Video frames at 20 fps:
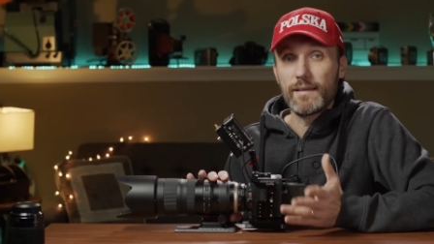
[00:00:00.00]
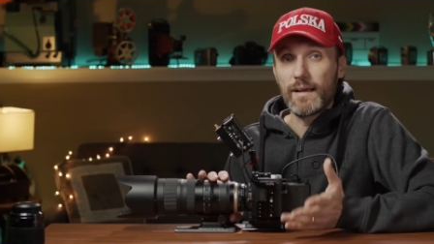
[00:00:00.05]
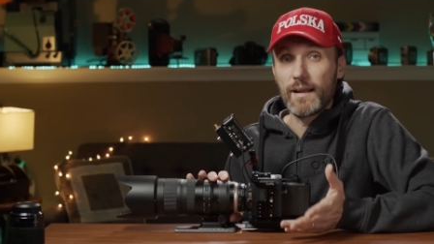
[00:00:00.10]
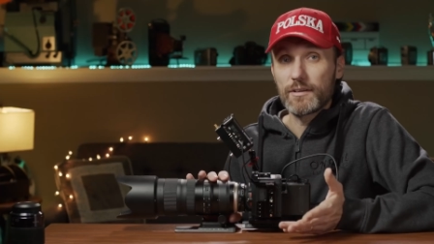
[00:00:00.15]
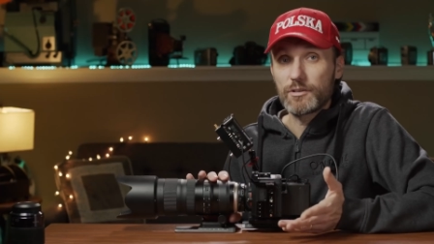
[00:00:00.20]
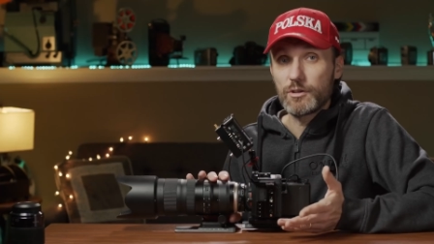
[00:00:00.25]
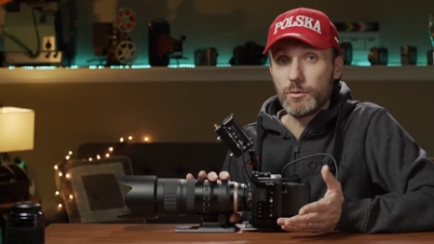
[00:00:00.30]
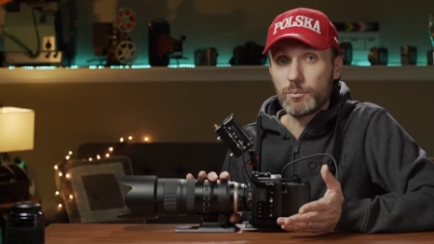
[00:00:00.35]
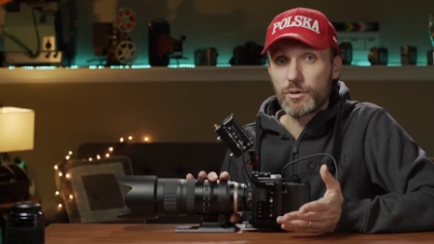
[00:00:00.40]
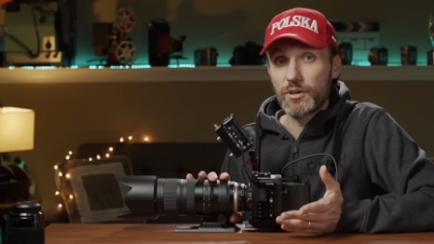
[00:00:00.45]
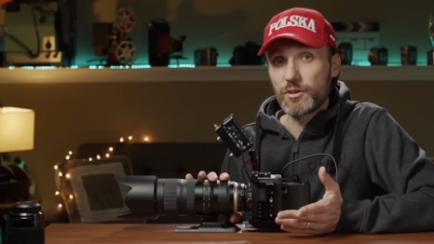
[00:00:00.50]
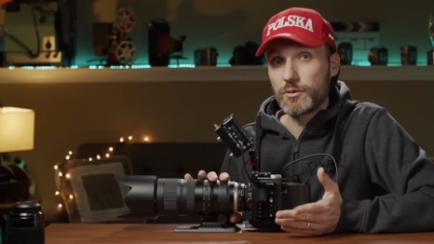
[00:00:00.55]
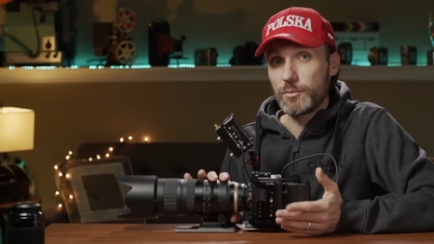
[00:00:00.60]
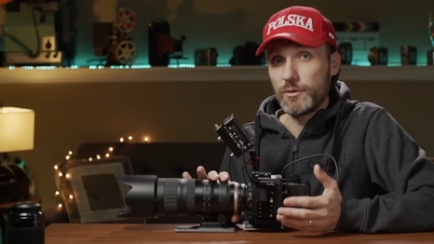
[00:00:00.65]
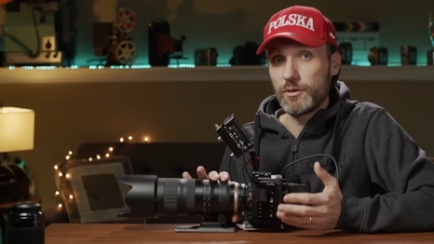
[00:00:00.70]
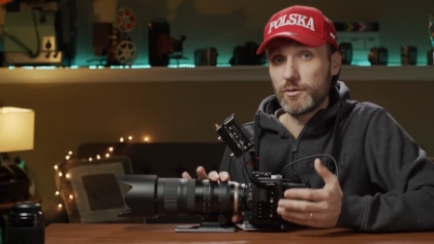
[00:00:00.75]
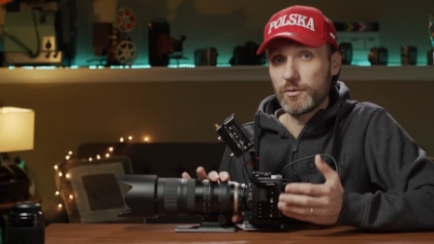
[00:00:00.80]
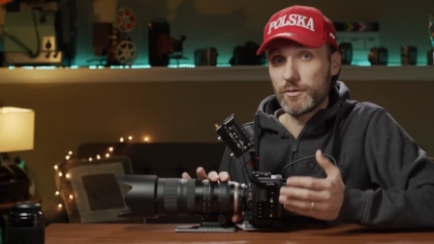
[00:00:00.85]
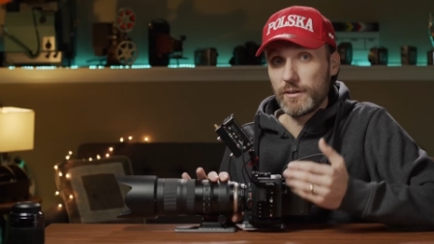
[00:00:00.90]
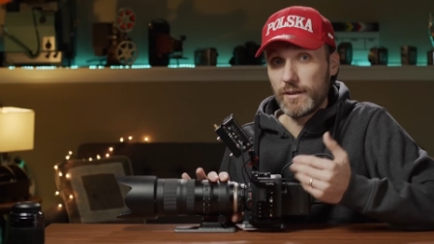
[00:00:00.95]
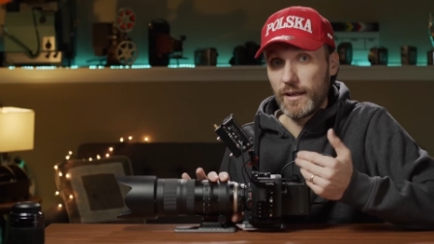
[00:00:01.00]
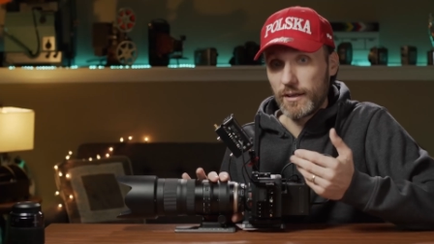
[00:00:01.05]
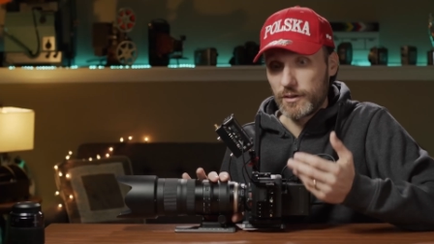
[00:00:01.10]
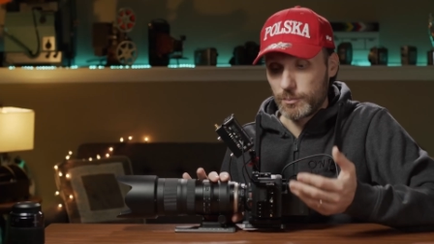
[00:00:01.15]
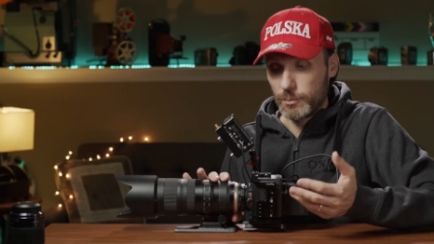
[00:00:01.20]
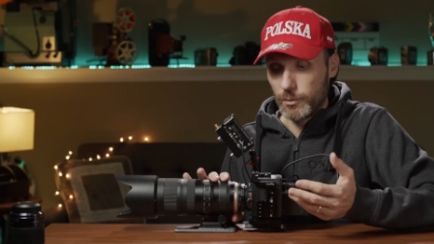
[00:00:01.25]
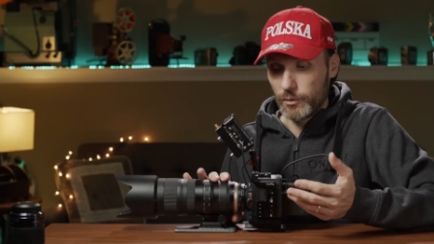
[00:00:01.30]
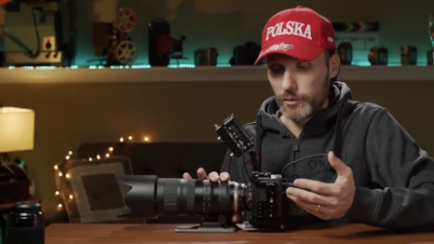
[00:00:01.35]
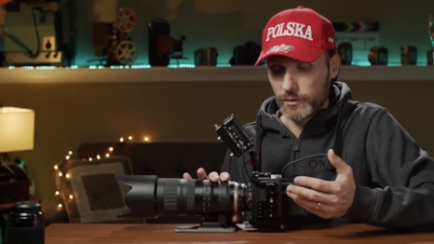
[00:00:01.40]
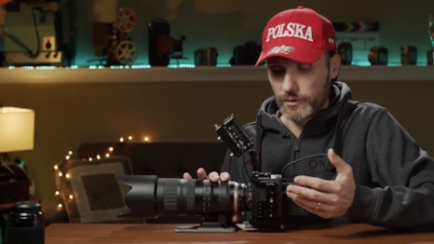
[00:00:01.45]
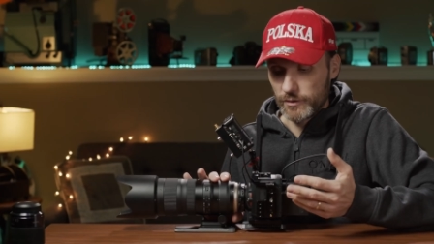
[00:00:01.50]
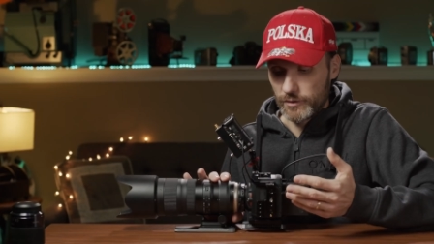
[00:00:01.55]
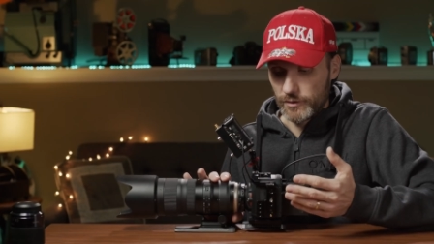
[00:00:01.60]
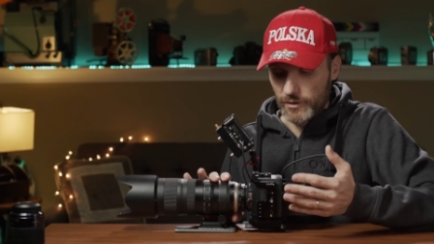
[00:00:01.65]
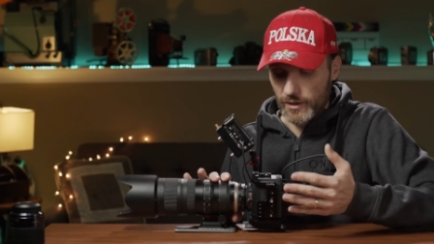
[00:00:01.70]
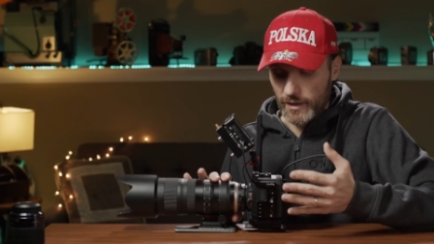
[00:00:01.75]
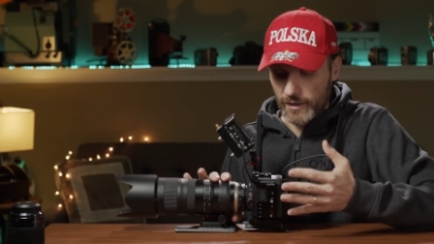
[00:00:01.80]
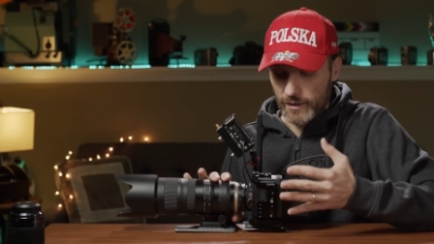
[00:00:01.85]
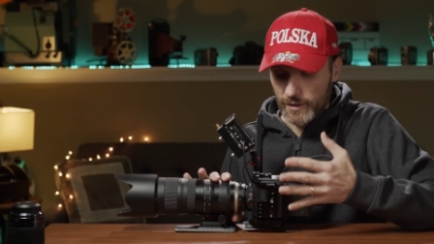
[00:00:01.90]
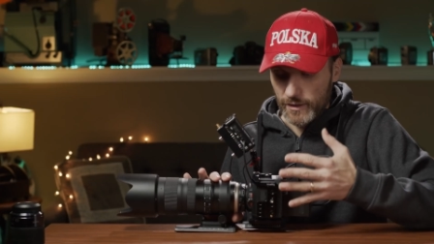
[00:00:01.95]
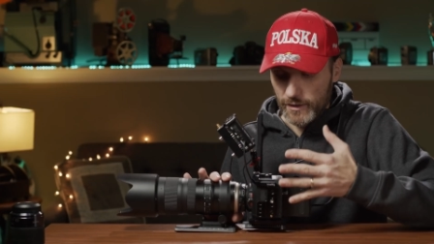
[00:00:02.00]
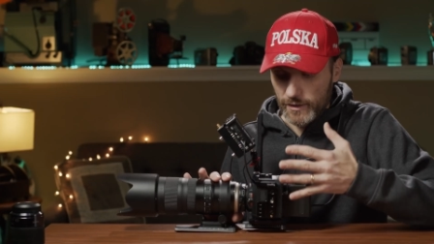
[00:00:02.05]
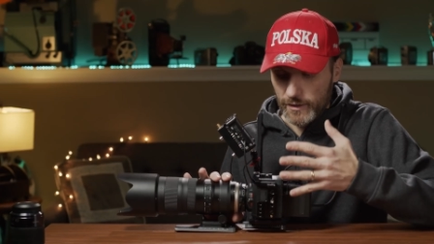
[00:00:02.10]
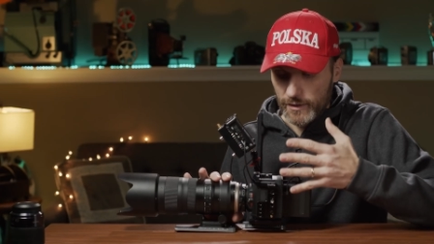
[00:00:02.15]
that actually brings me to the next point: is that